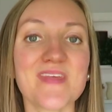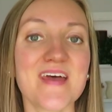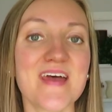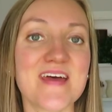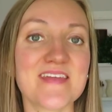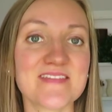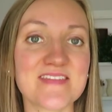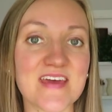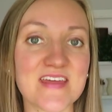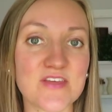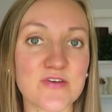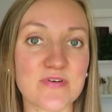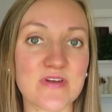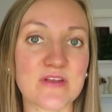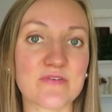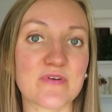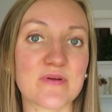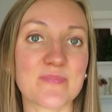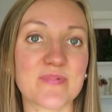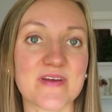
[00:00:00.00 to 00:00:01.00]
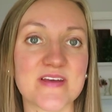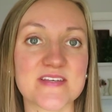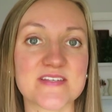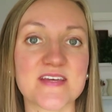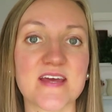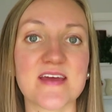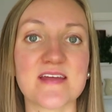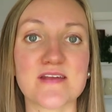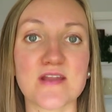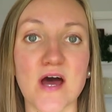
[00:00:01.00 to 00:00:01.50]
And then you can replace
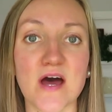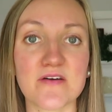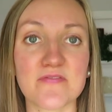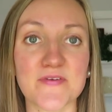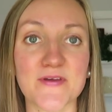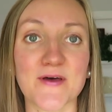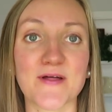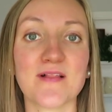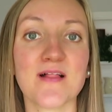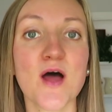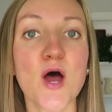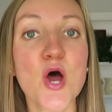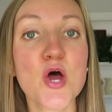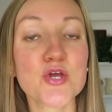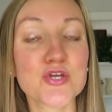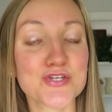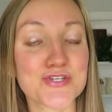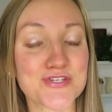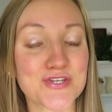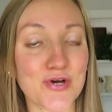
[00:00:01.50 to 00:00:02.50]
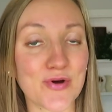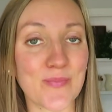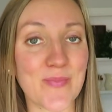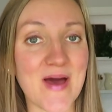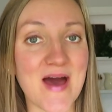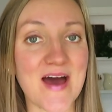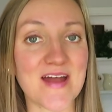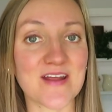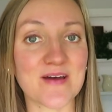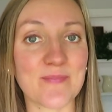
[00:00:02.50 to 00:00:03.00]
it and not feel so
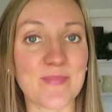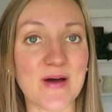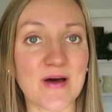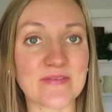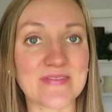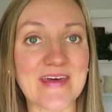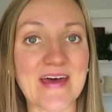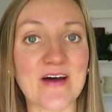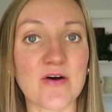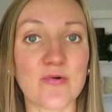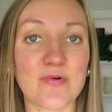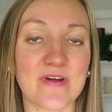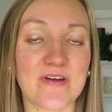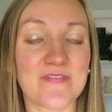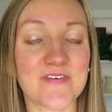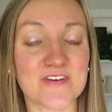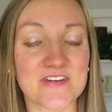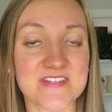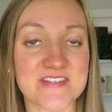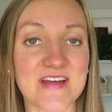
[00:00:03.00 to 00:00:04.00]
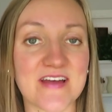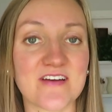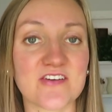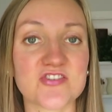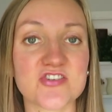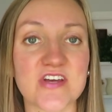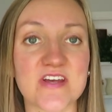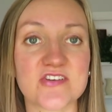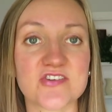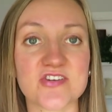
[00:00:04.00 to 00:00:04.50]
bad about that, or if your
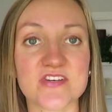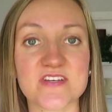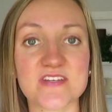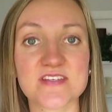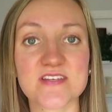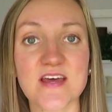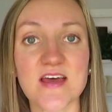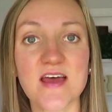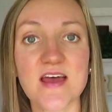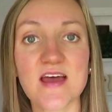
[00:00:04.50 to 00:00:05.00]
style changes.